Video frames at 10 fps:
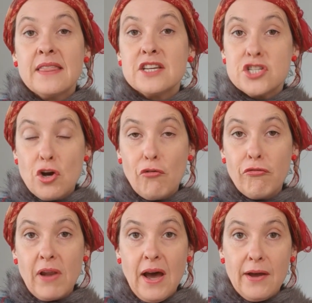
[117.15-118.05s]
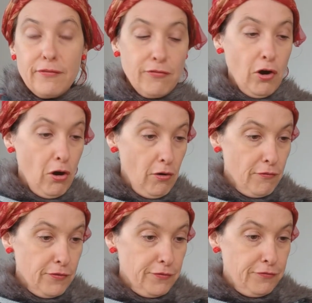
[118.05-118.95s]
the shelf life
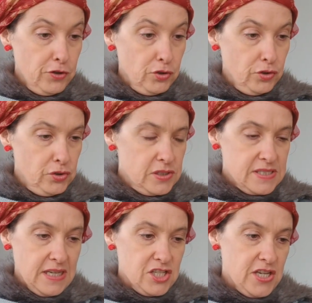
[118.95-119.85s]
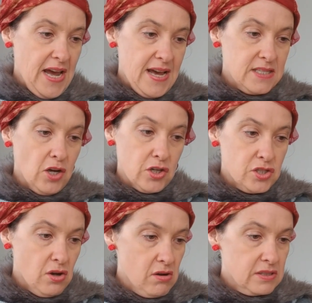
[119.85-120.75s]
of food, such as hot
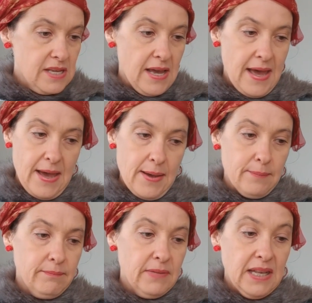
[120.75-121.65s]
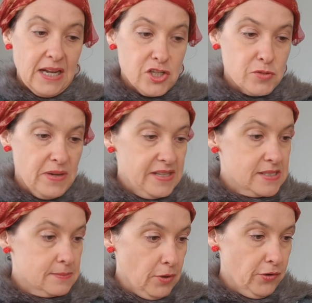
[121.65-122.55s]
dogs, ham, lunch meat,
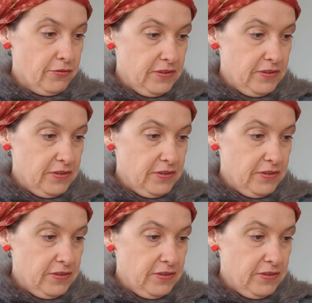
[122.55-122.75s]
smoked